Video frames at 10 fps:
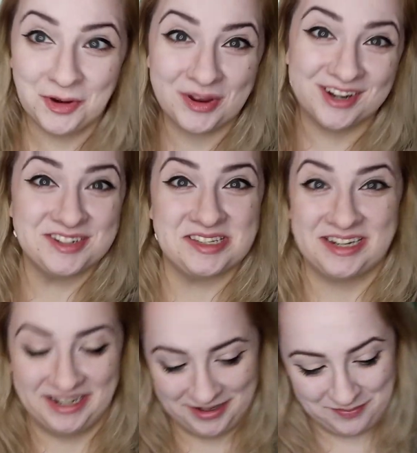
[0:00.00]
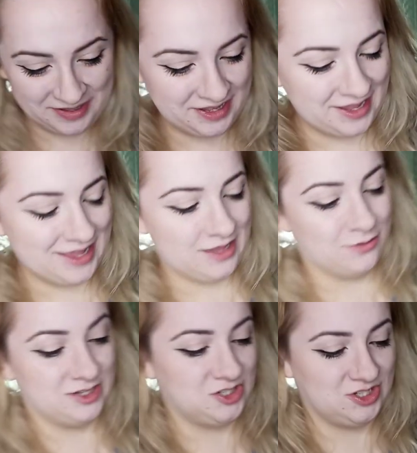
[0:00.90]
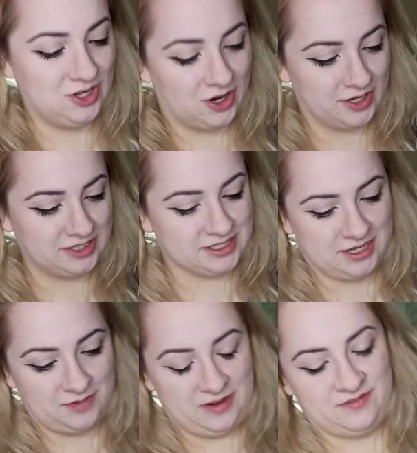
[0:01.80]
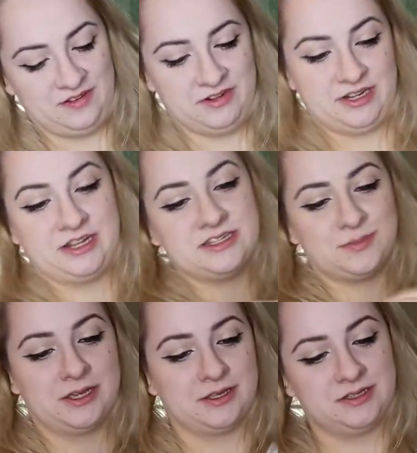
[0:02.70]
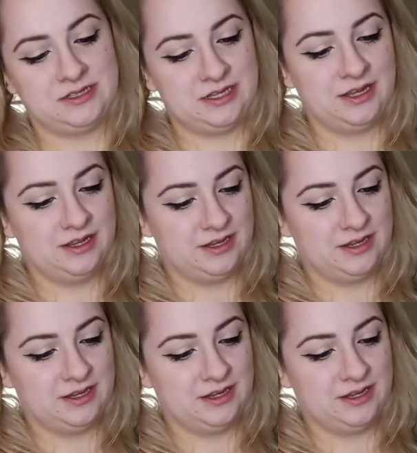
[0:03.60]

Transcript: oh, here's an item, which honestly are my favorite days because